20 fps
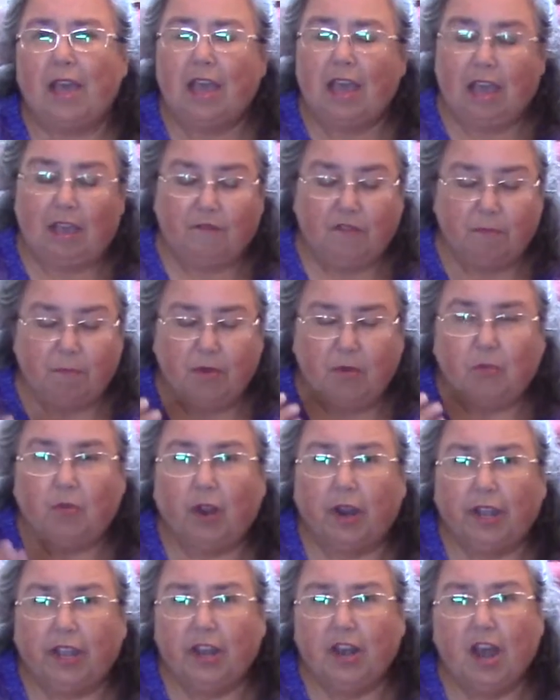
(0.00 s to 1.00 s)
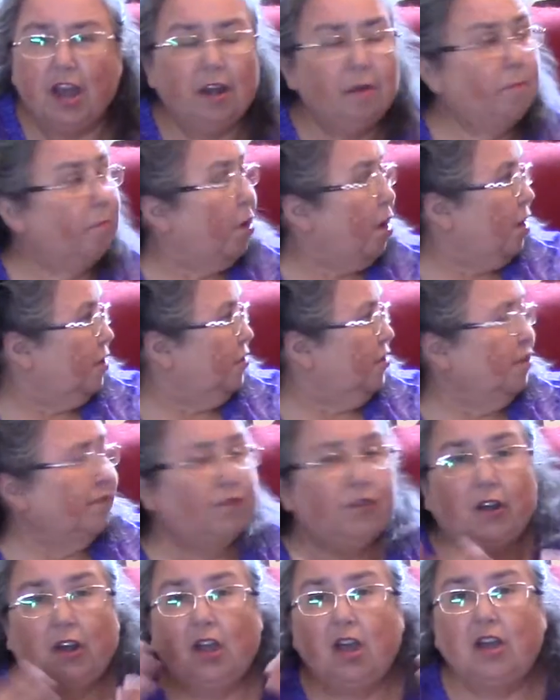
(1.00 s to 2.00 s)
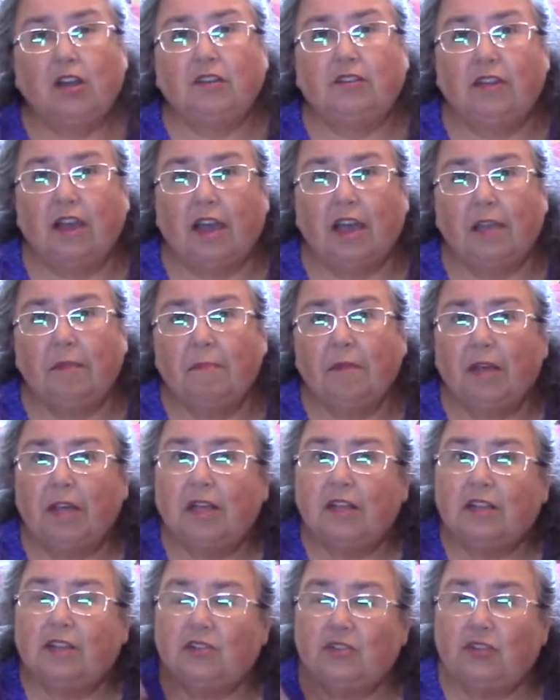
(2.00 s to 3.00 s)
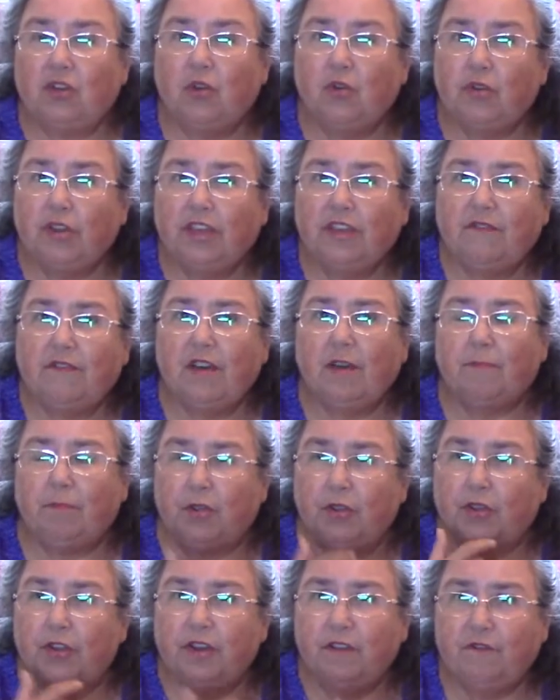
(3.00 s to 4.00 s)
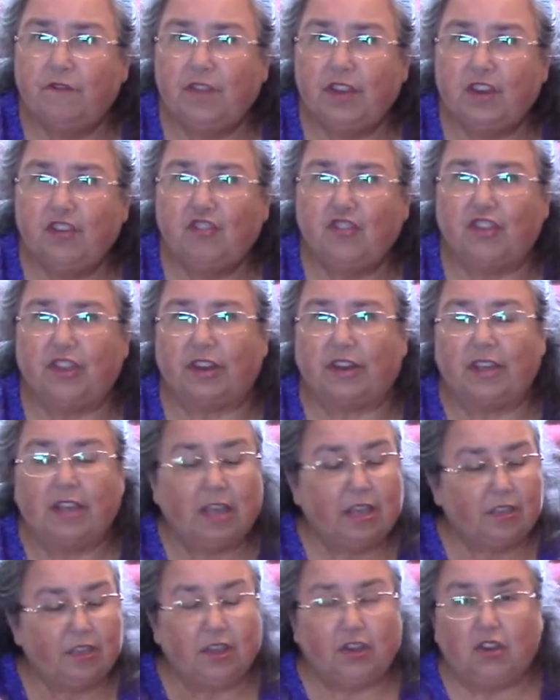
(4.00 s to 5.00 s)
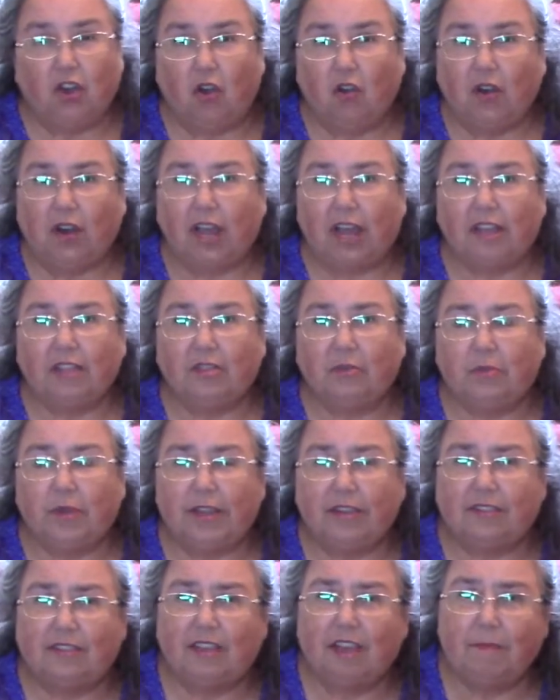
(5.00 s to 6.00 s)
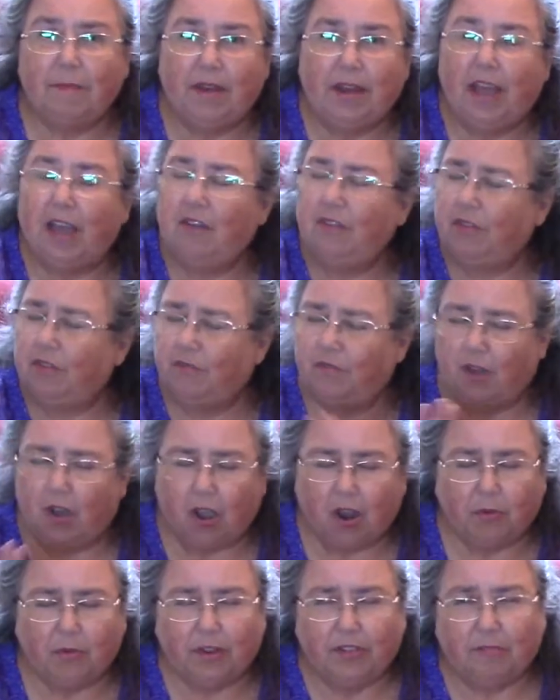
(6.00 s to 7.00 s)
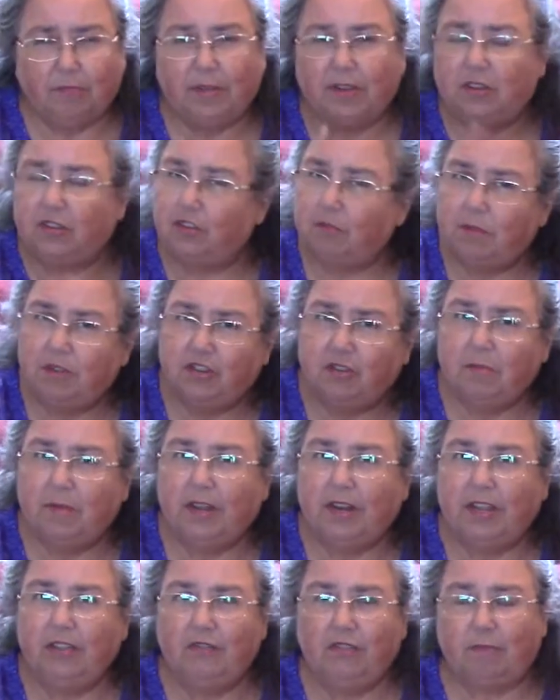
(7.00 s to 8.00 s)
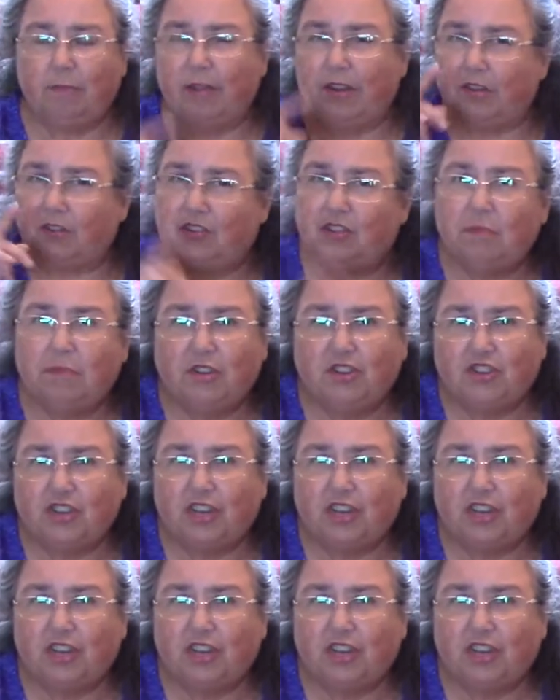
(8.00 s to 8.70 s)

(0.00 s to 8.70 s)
If you've been working on a project for a long time, don't give up. You're going to finish it. You don't like the way it's coming out. You've already spent too much money. You've spent too much